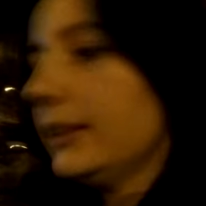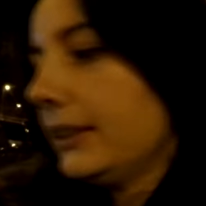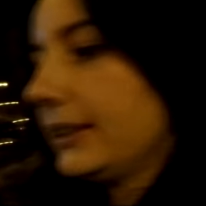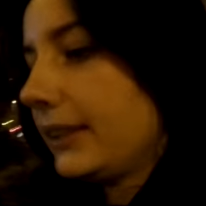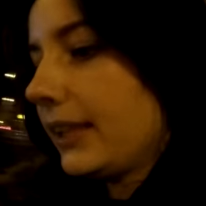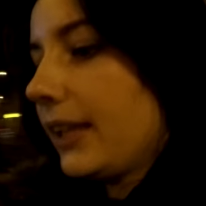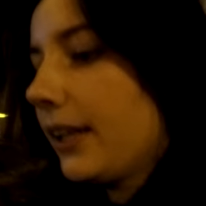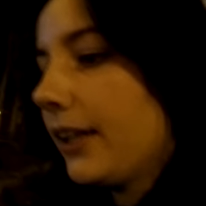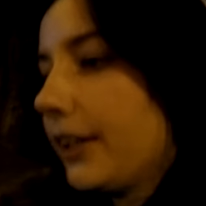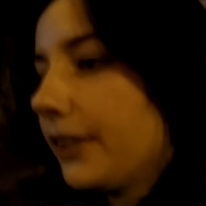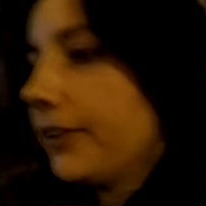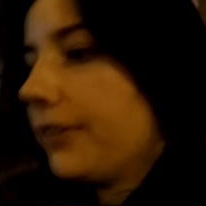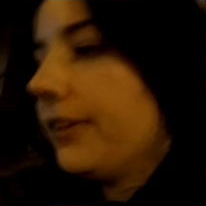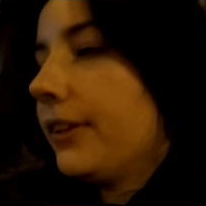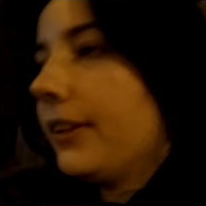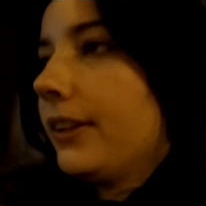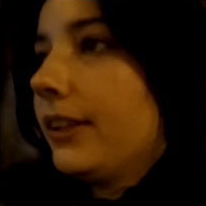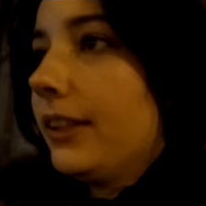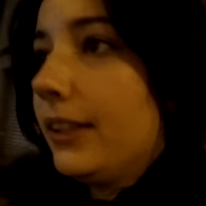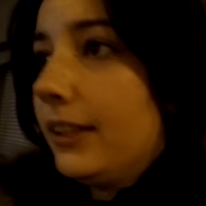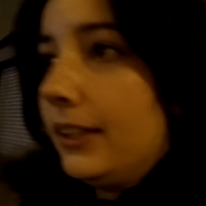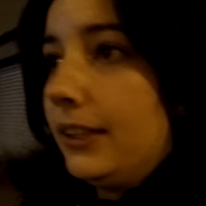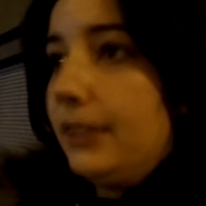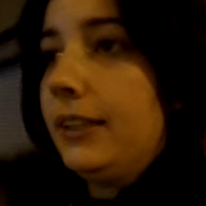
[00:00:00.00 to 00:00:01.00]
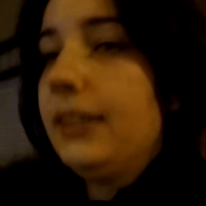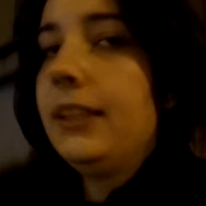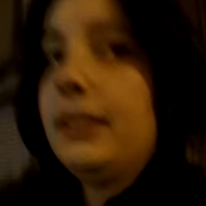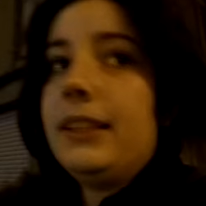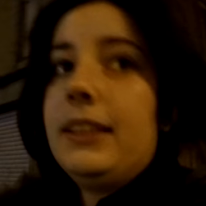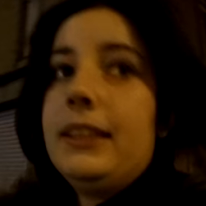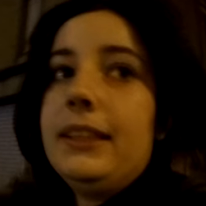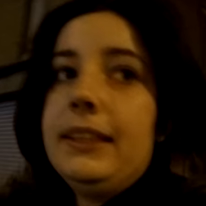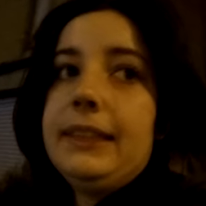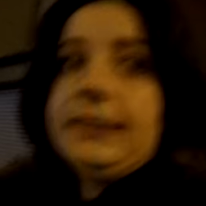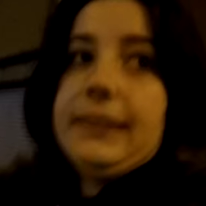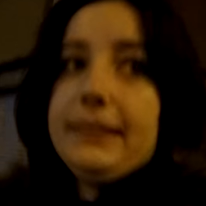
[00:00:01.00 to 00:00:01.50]
So
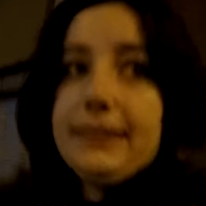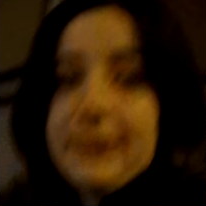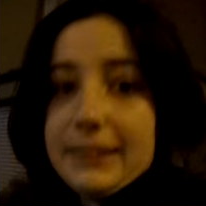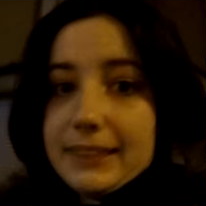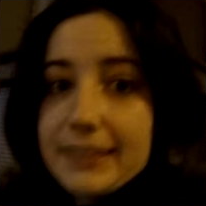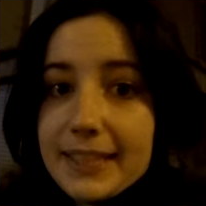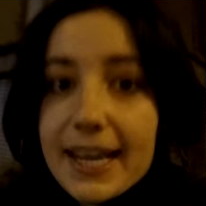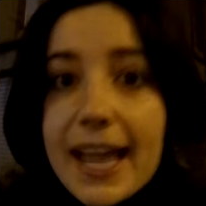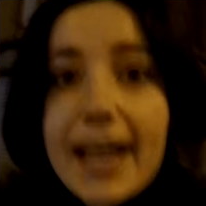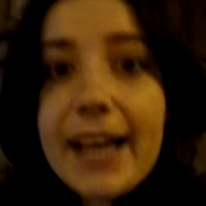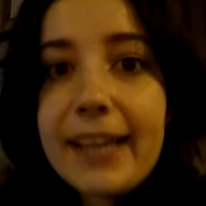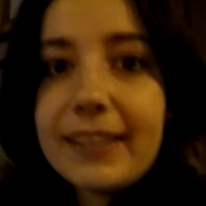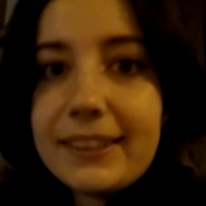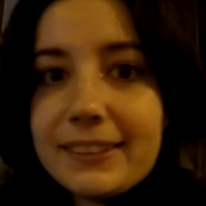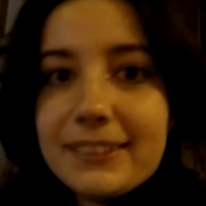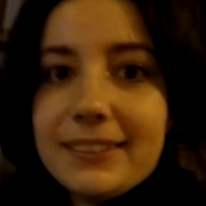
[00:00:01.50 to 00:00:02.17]
yeah,